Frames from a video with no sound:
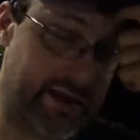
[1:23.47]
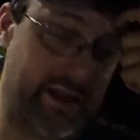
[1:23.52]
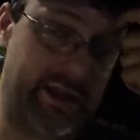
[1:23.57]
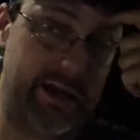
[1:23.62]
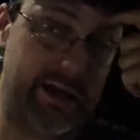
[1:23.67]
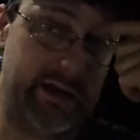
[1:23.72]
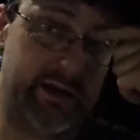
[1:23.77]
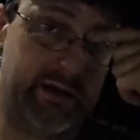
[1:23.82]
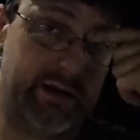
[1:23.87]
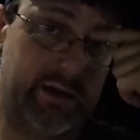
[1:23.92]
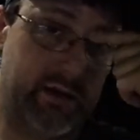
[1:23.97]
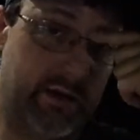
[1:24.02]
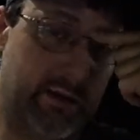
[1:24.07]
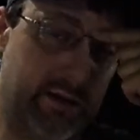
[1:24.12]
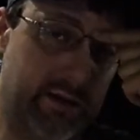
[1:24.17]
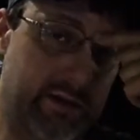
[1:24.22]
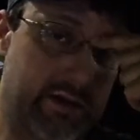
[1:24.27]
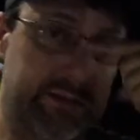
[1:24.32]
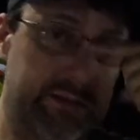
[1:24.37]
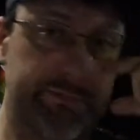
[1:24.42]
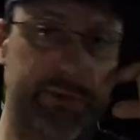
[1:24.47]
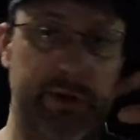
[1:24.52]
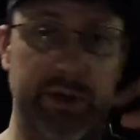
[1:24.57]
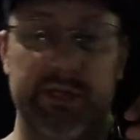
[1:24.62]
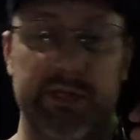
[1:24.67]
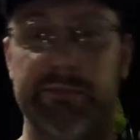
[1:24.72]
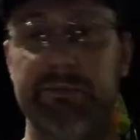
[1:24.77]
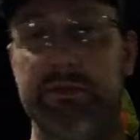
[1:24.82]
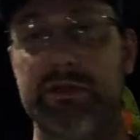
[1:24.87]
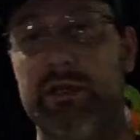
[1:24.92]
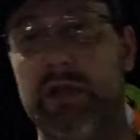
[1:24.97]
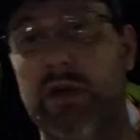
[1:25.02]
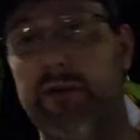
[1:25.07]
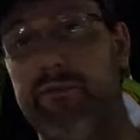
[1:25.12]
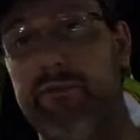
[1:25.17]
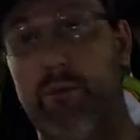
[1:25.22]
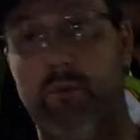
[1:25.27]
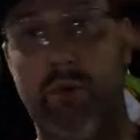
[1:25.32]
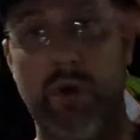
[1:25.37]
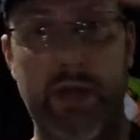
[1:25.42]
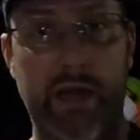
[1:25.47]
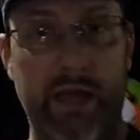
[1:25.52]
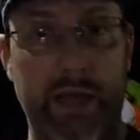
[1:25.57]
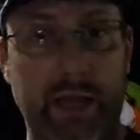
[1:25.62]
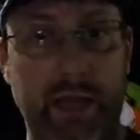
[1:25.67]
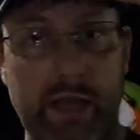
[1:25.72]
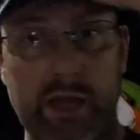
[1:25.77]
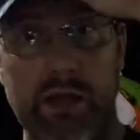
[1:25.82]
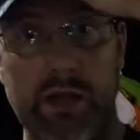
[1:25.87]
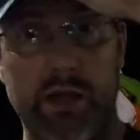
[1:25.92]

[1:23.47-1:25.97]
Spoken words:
and put some stuff away.